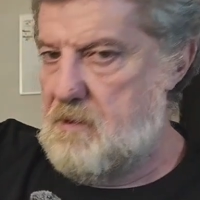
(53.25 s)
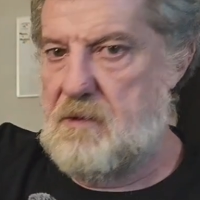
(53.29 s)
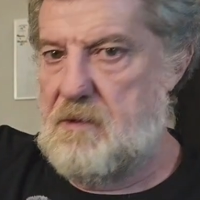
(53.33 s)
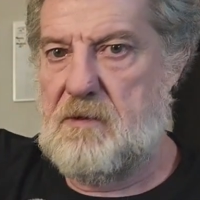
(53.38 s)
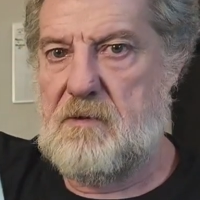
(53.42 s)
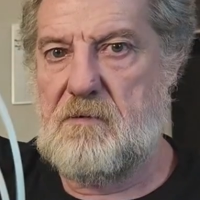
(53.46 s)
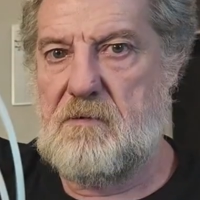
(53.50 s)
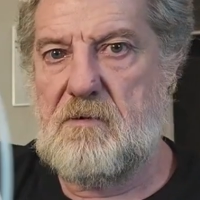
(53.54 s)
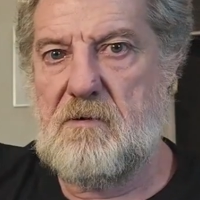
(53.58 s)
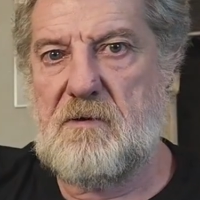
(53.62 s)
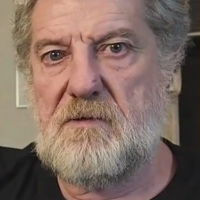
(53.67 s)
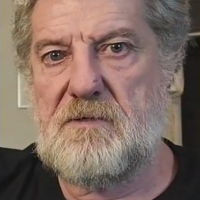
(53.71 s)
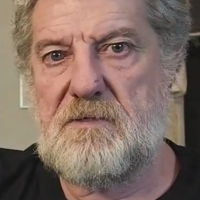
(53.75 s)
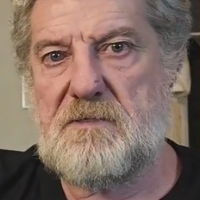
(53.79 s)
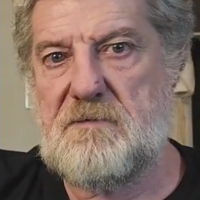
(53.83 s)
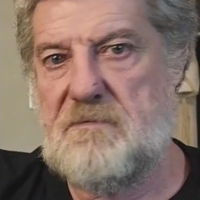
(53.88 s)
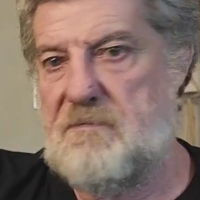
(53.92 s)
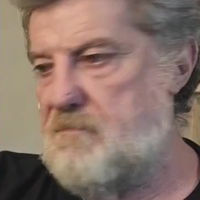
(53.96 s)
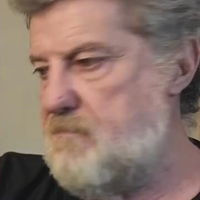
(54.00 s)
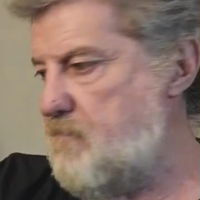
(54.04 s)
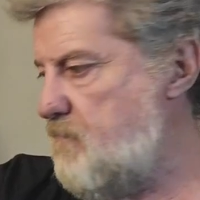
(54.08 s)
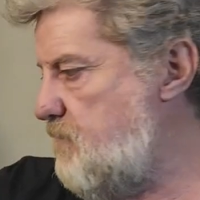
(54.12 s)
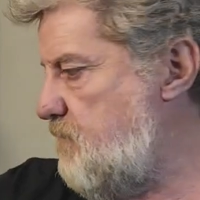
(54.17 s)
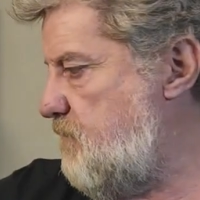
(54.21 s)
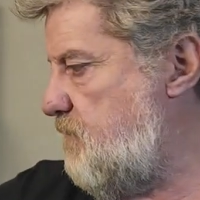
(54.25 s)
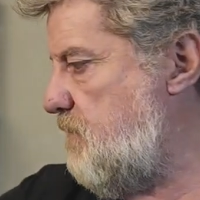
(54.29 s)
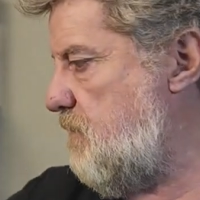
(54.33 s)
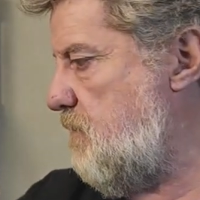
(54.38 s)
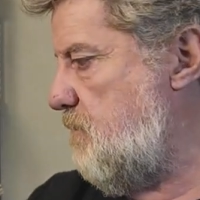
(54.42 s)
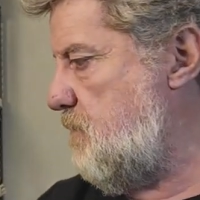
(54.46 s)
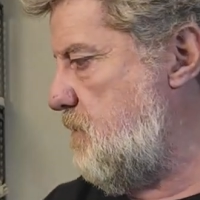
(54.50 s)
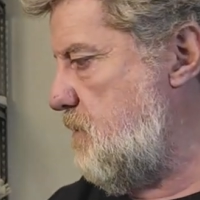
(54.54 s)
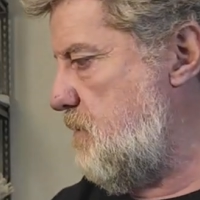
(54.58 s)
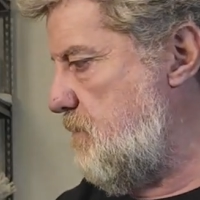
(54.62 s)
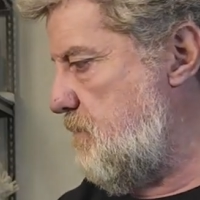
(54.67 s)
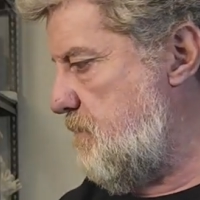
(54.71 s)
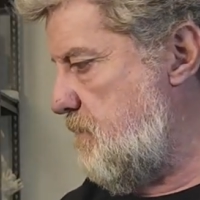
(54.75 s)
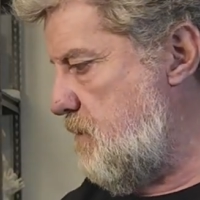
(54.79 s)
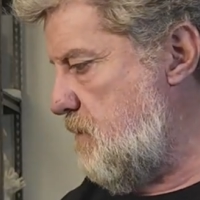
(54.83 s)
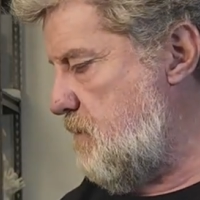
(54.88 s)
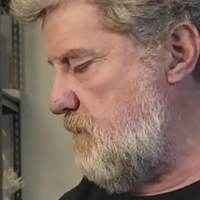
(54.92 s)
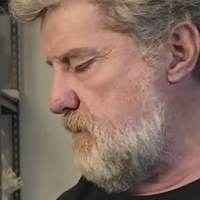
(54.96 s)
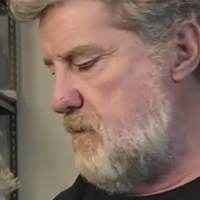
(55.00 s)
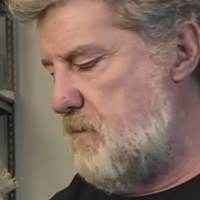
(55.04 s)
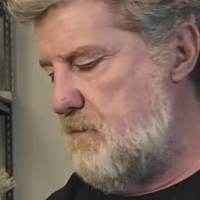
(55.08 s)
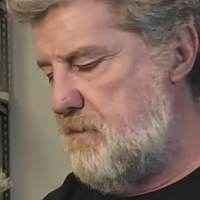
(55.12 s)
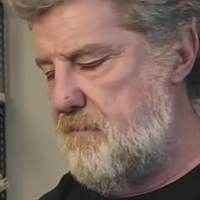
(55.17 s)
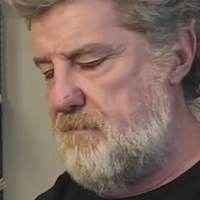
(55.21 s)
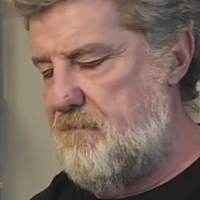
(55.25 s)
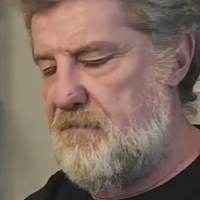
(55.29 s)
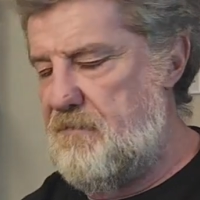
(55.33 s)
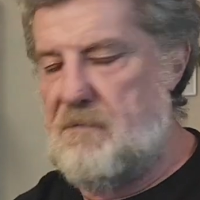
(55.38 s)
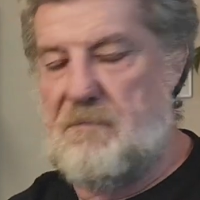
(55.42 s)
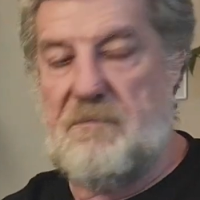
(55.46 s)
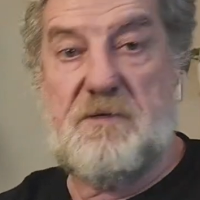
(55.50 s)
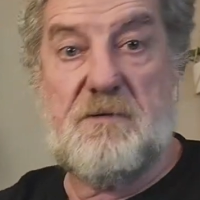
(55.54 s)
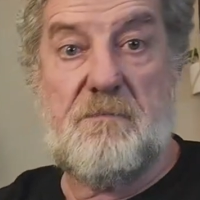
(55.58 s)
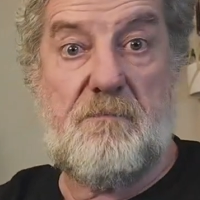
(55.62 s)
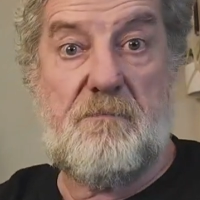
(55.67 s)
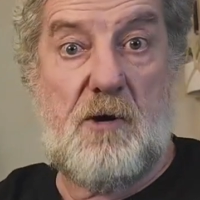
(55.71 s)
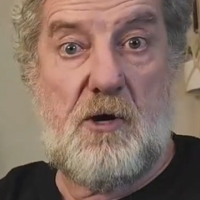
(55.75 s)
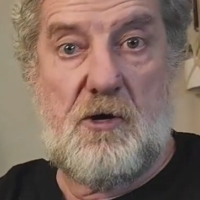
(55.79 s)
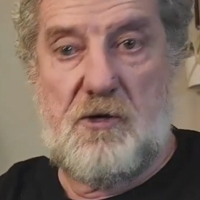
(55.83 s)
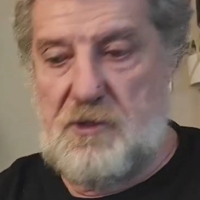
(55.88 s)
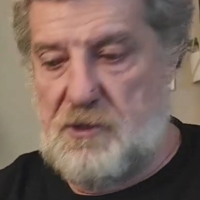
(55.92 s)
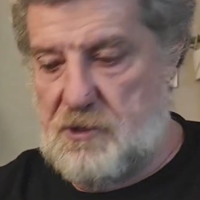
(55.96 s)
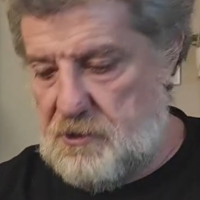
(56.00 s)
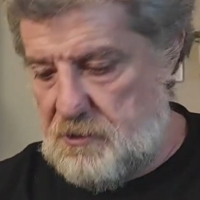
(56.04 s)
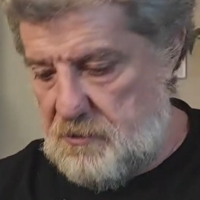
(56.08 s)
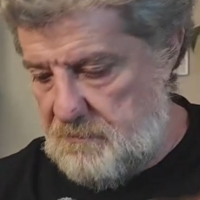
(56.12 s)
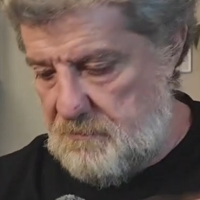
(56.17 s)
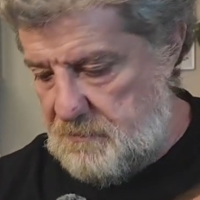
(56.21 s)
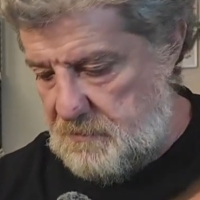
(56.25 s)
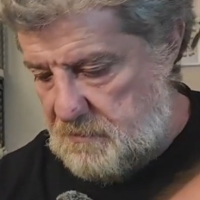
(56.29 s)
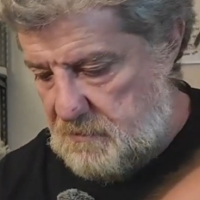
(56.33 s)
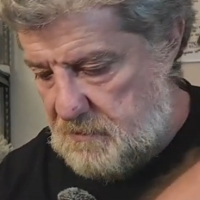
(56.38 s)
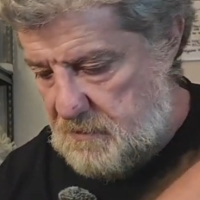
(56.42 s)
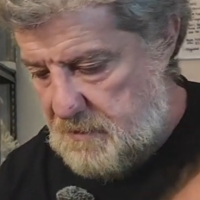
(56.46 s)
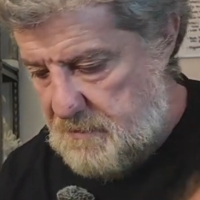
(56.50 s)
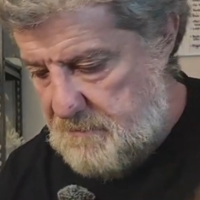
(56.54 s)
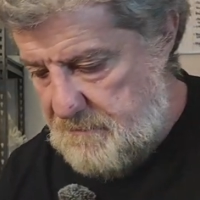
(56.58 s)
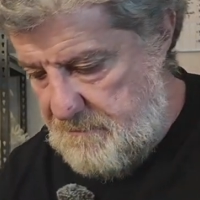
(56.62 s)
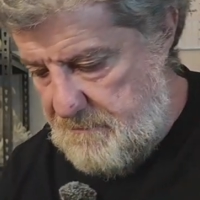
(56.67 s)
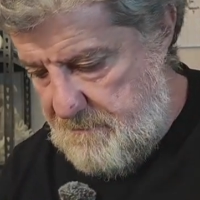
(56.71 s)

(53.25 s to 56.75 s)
You've got some filament, some Bowden tube, sorry.